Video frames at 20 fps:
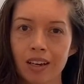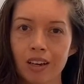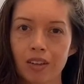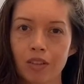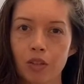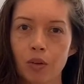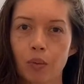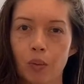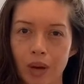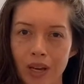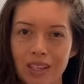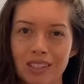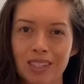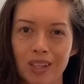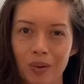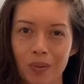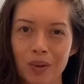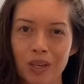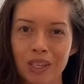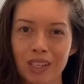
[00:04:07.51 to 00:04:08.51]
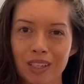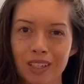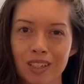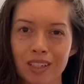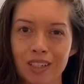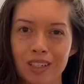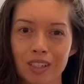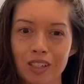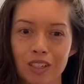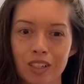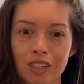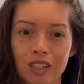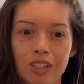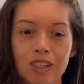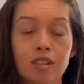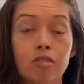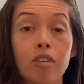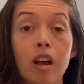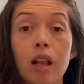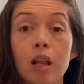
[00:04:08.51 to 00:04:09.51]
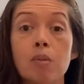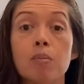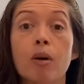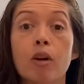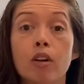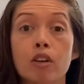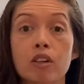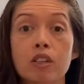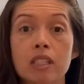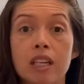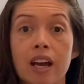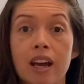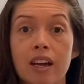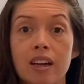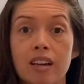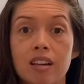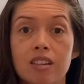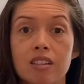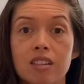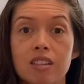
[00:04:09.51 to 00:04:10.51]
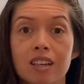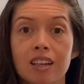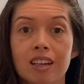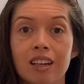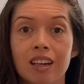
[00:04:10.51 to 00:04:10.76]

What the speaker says: the ways that we can develop our desires.